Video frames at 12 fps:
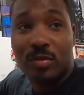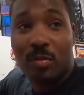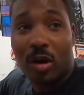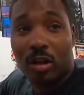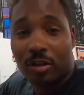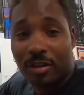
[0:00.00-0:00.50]

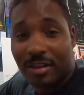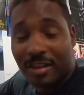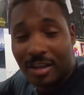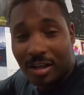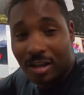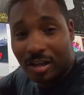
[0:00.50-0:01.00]
smaller than
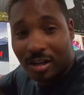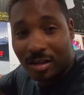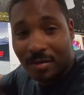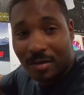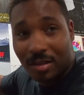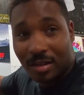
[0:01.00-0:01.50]
the uh,
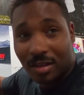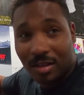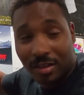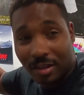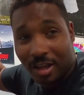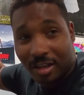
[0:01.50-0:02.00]

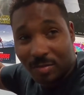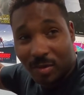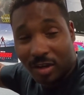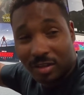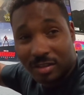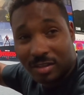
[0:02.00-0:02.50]
the
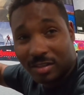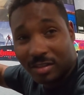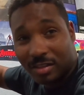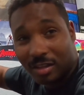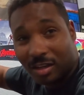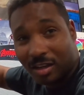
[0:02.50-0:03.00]

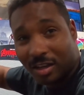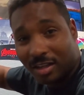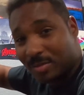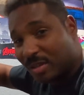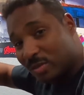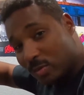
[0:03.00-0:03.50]
Xbox uh,
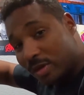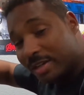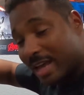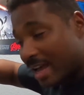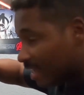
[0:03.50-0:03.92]
Xbox One